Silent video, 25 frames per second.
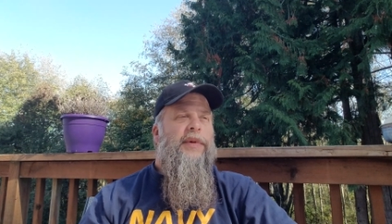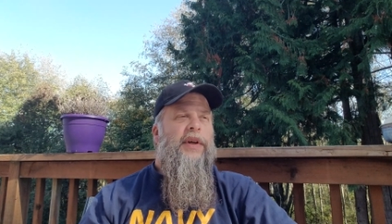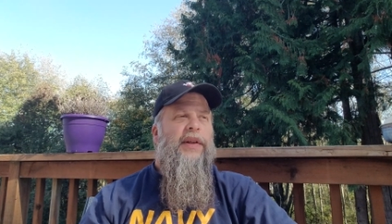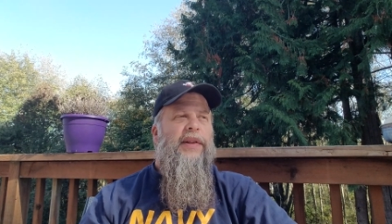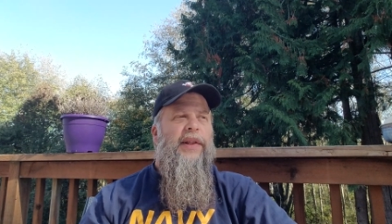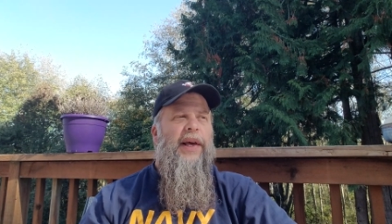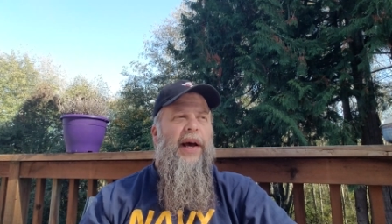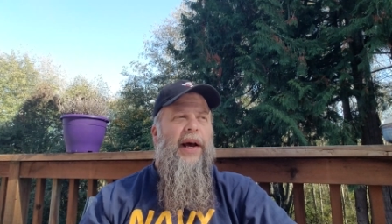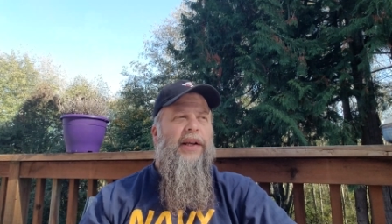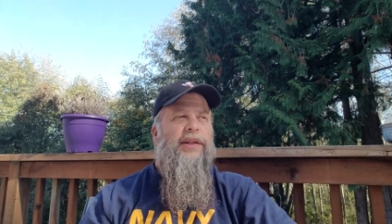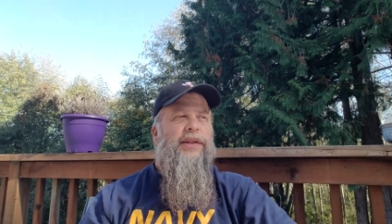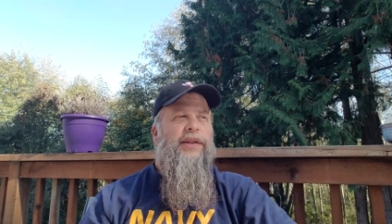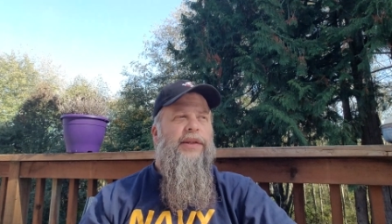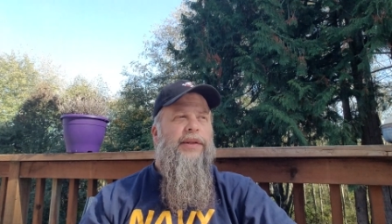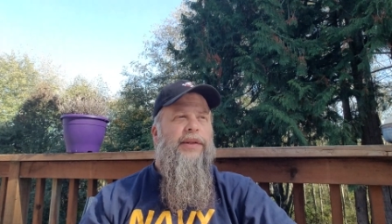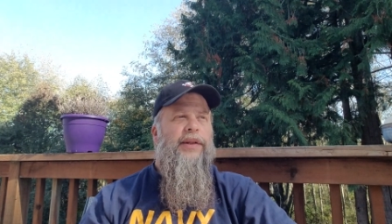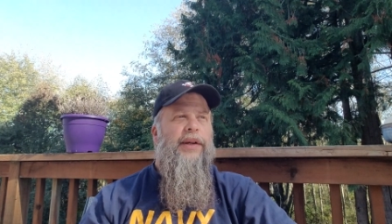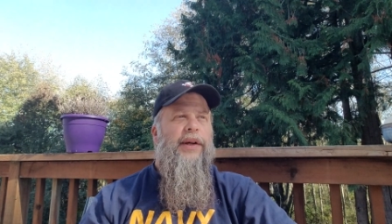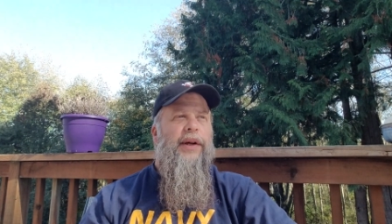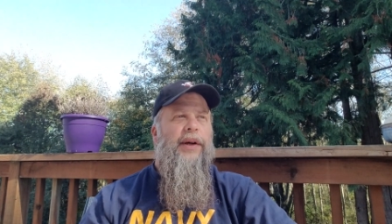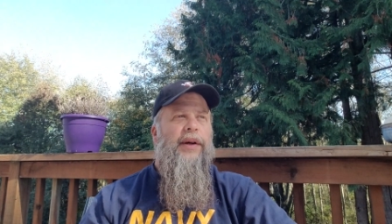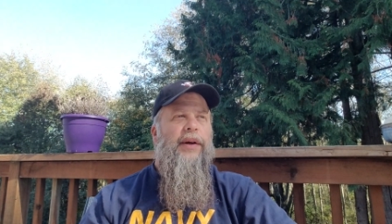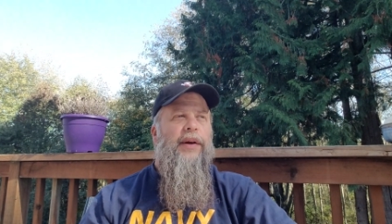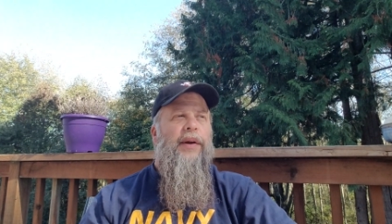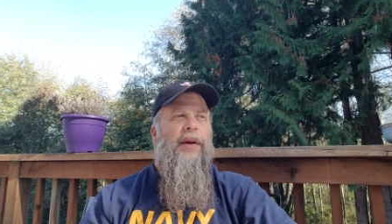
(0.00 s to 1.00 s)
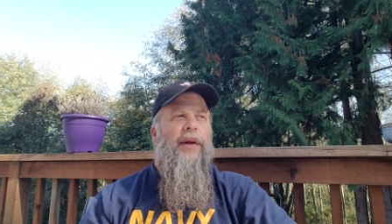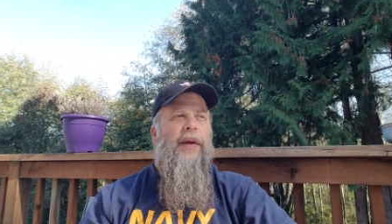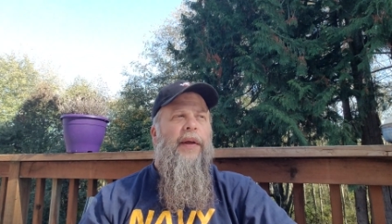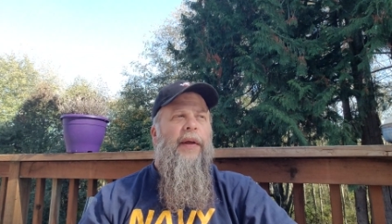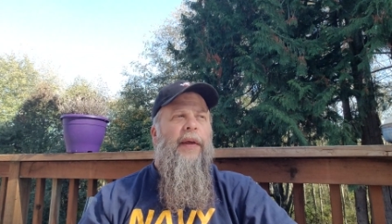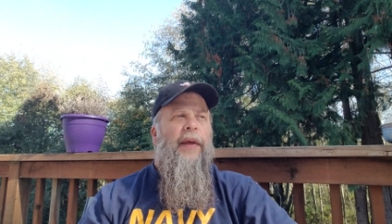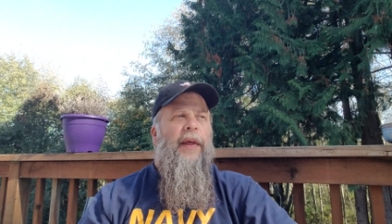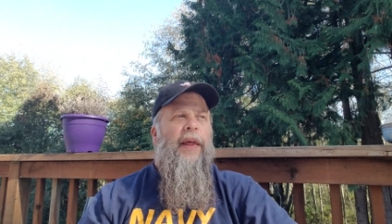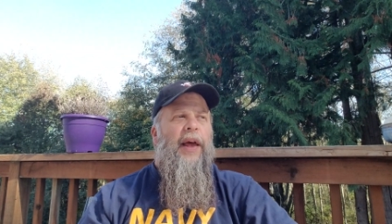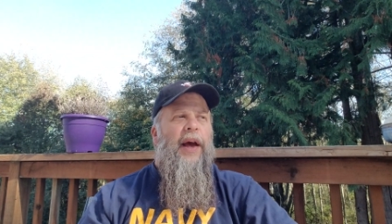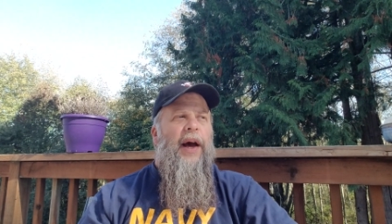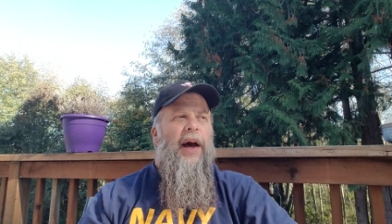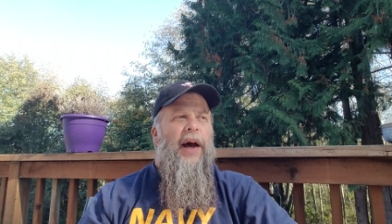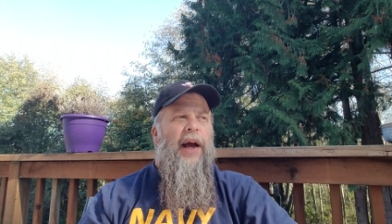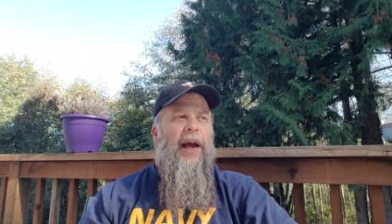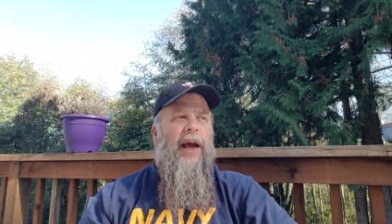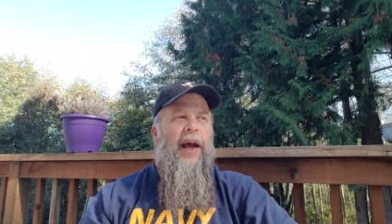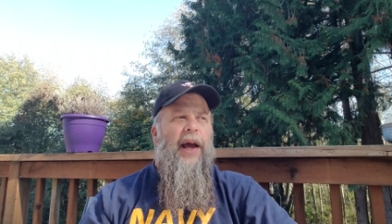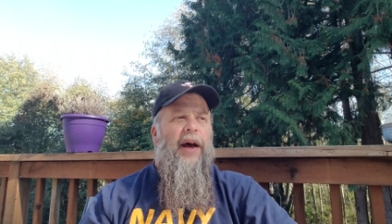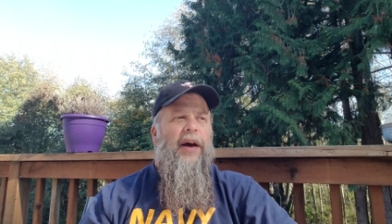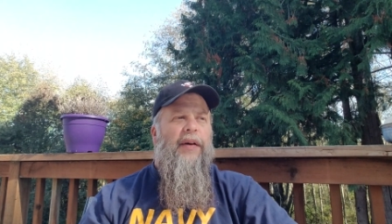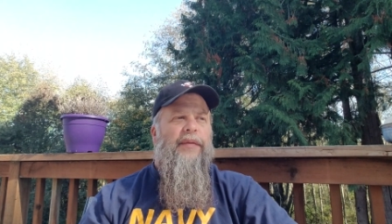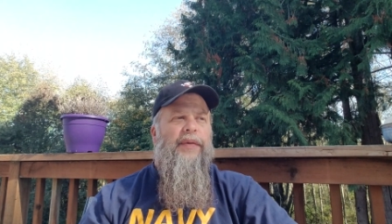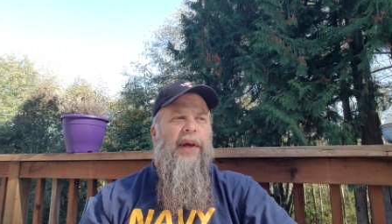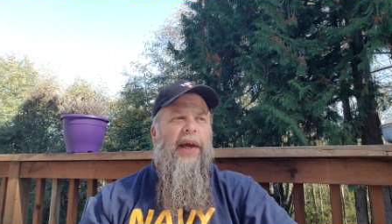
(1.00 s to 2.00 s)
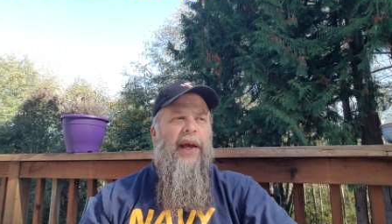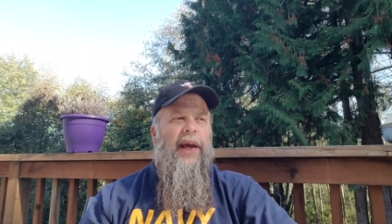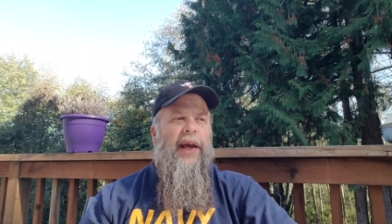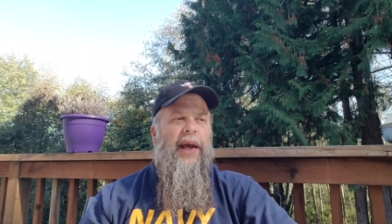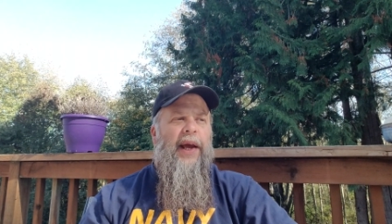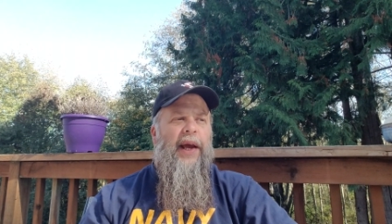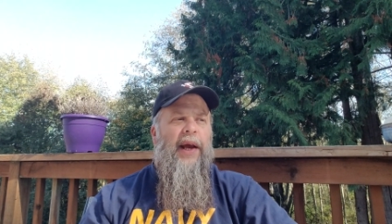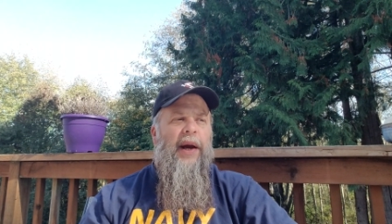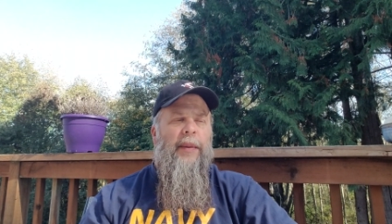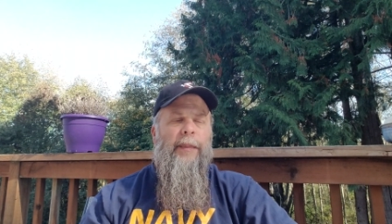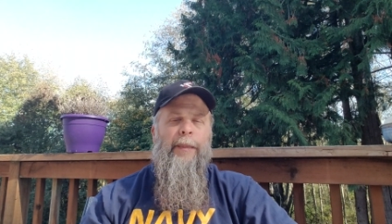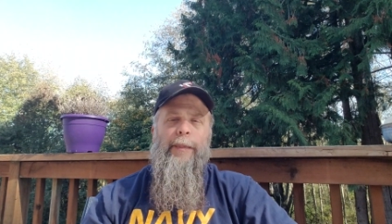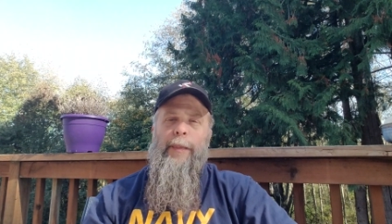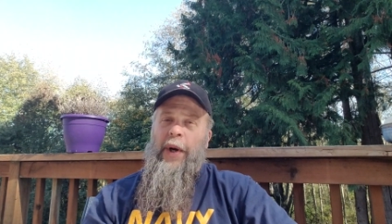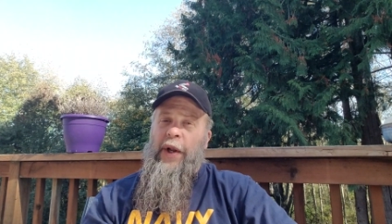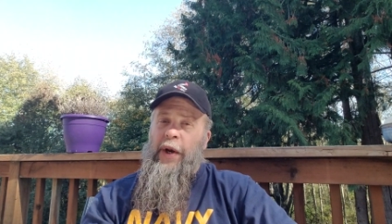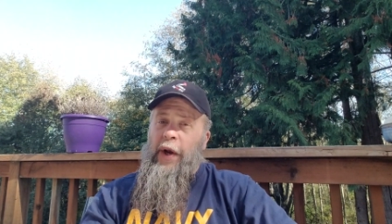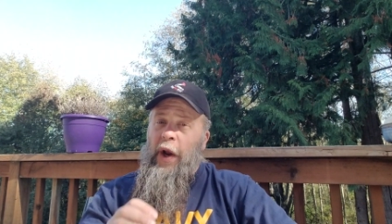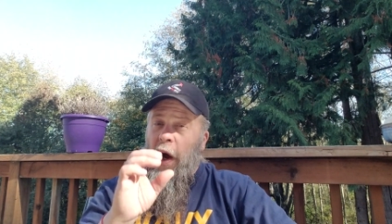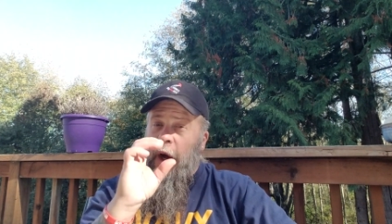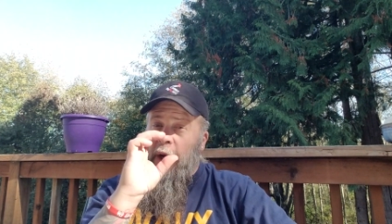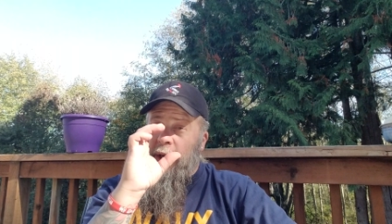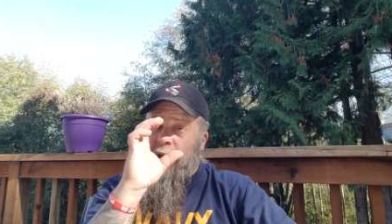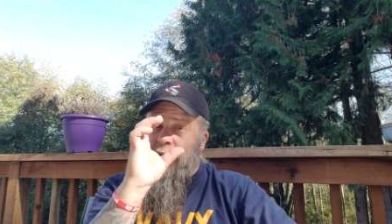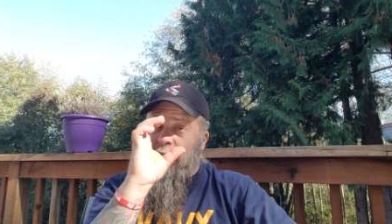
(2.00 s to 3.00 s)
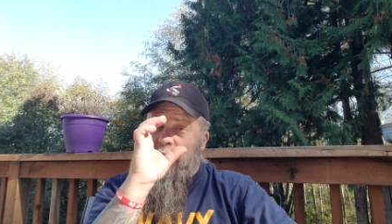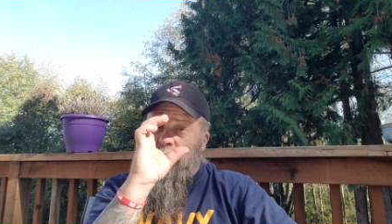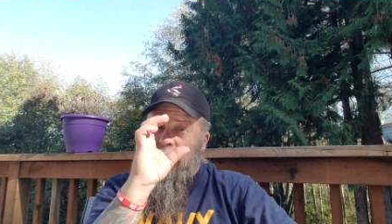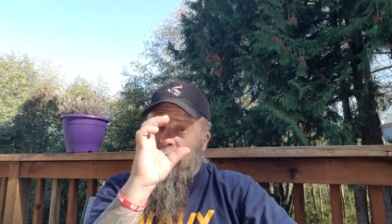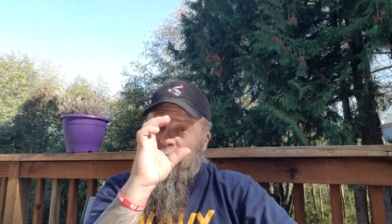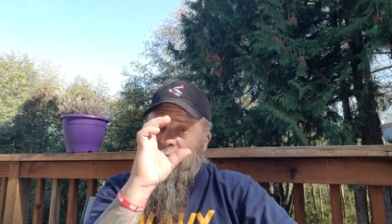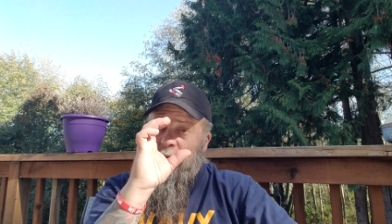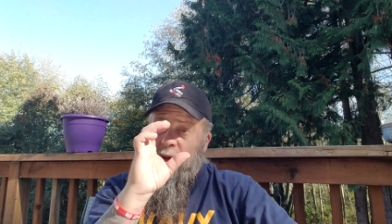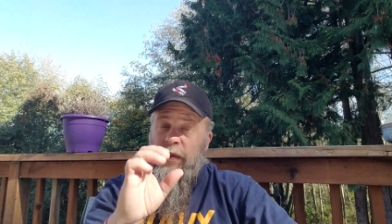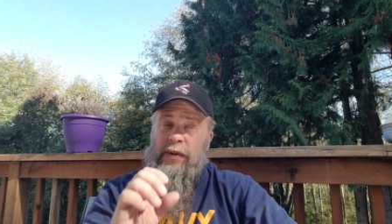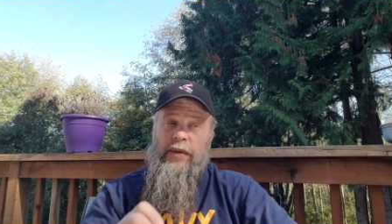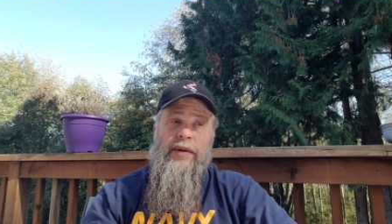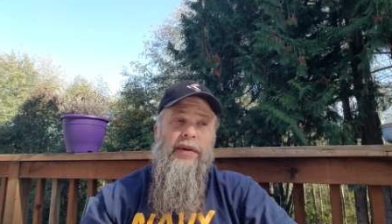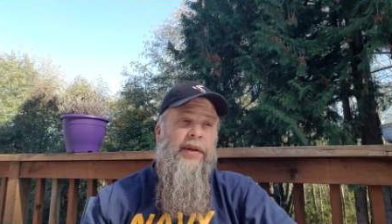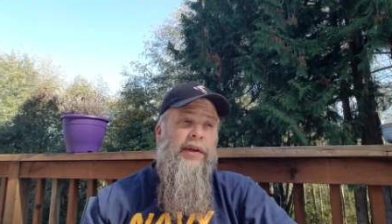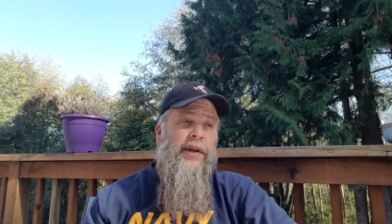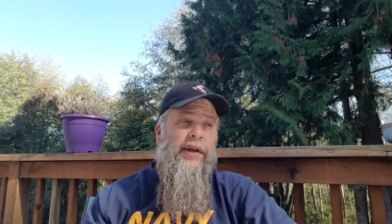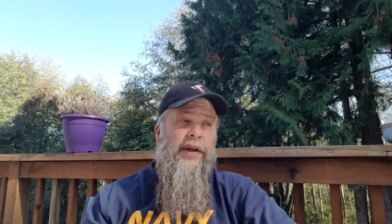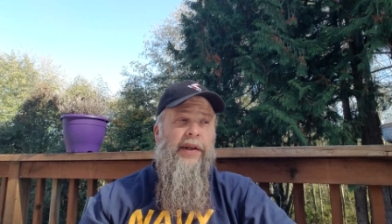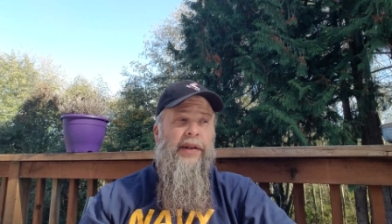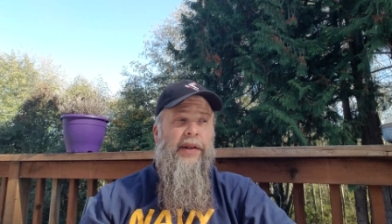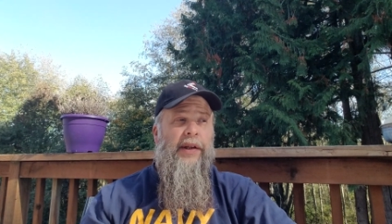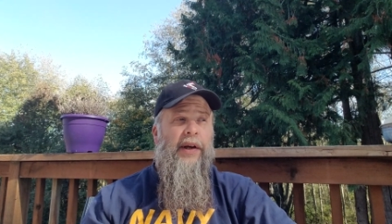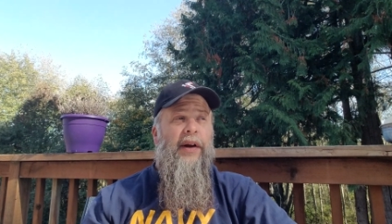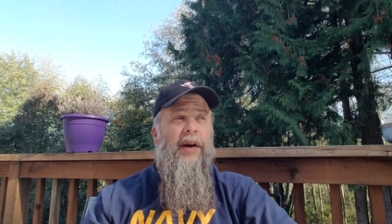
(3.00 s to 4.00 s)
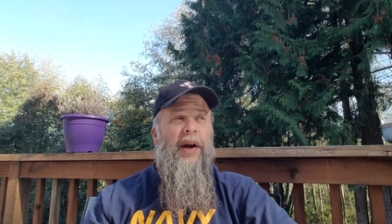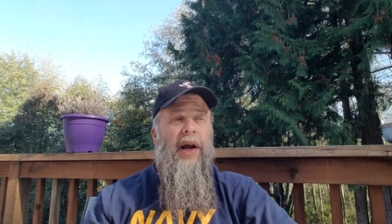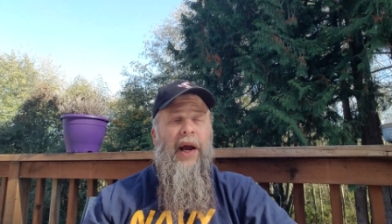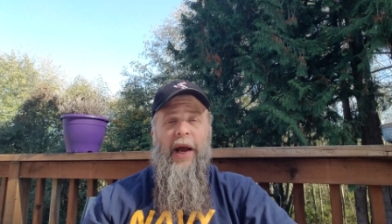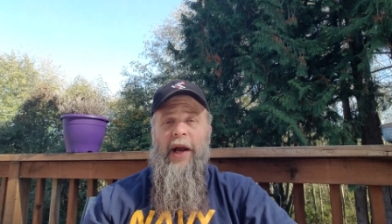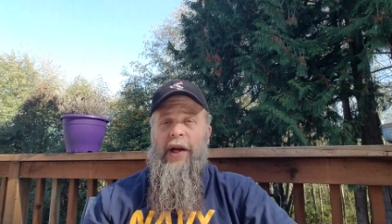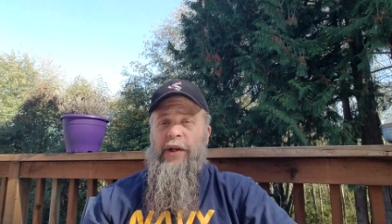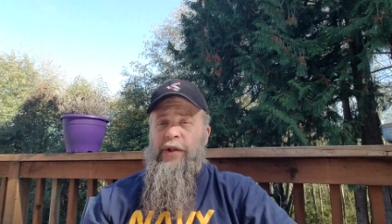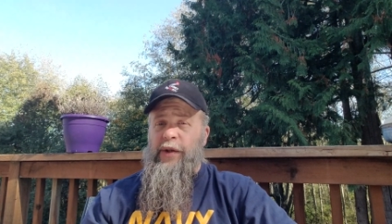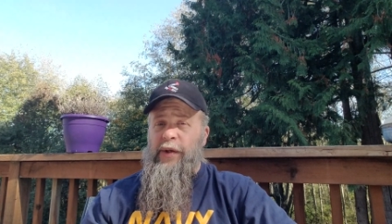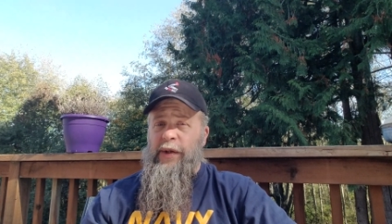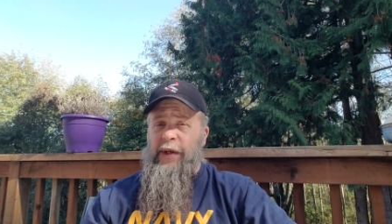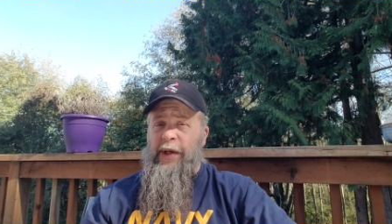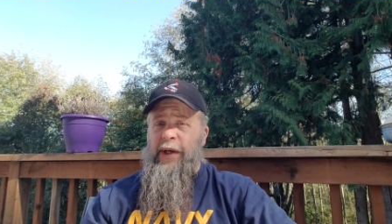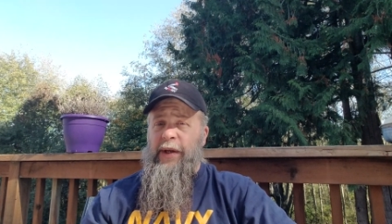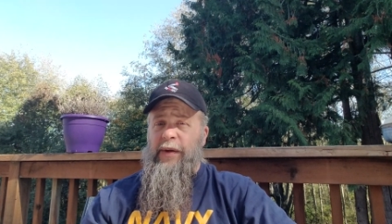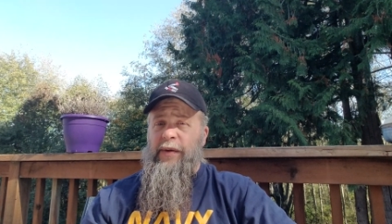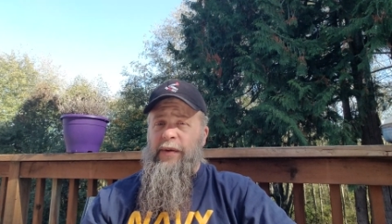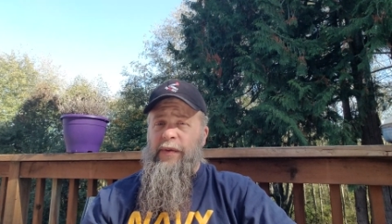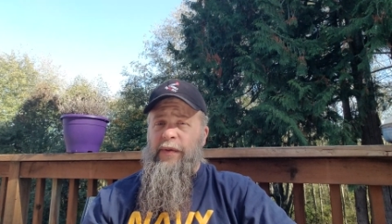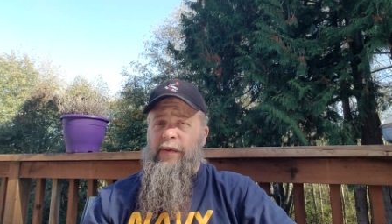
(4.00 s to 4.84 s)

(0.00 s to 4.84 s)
That's in there. I have a monocular in there, actually,